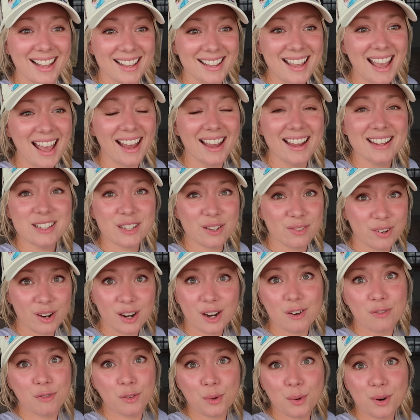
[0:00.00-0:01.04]
yeah, it's a
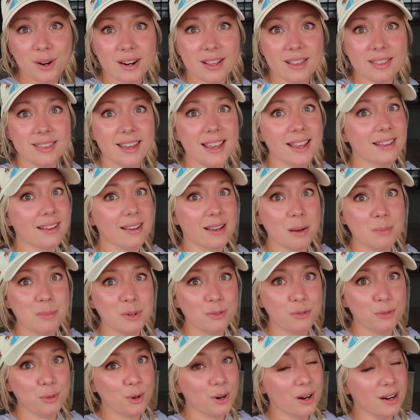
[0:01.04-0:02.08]
very Florida thing. You come
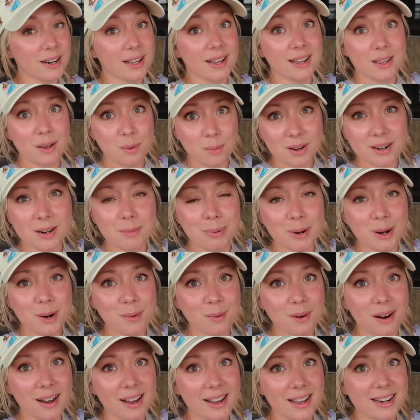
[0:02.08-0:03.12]
to Florida, you want a
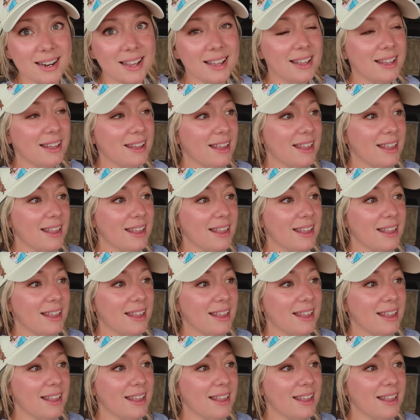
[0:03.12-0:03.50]
boat ride.